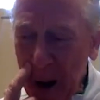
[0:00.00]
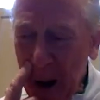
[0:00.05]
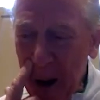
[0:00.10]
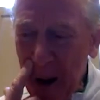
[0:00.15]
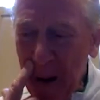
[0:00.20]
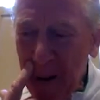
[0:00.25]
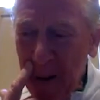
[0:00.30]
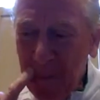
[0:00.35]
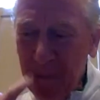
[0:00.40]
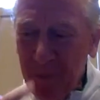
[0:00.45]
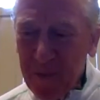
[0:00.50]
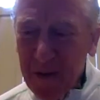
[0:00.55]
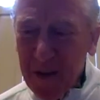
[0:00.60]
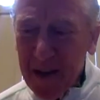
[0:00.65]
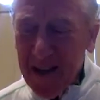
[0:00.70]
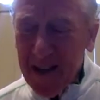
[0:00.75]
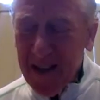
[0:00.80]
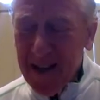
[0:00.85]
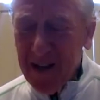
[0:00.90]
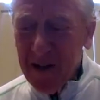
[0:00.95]

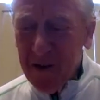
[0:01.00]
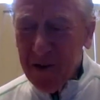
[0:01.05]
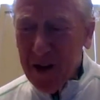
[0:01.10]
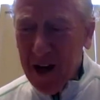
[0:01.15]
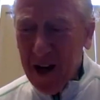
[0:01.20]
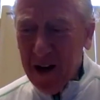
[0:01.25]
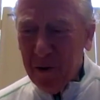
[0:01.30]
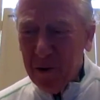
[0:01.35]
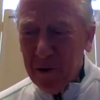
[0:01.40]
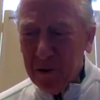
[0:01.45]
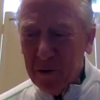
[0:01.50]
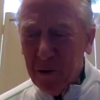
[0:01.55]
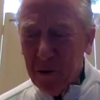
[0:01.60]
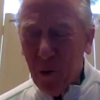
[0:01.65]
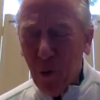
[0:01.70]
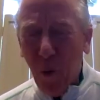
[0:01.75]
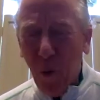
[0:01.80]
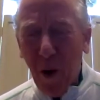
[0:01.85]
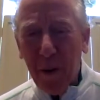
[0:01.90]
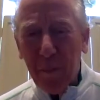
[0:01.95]
got on a
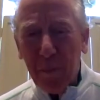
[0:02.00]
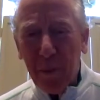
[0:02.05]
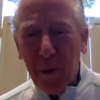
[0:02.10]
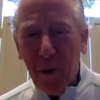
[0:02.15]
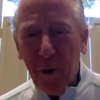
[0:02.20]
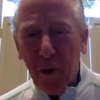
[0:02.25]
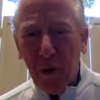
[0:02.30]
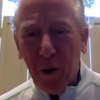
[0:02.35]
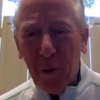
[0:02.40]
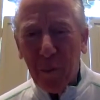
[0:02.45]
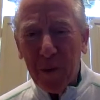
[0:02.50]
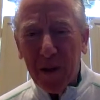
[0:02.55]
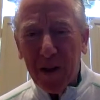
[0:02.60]
little weight program,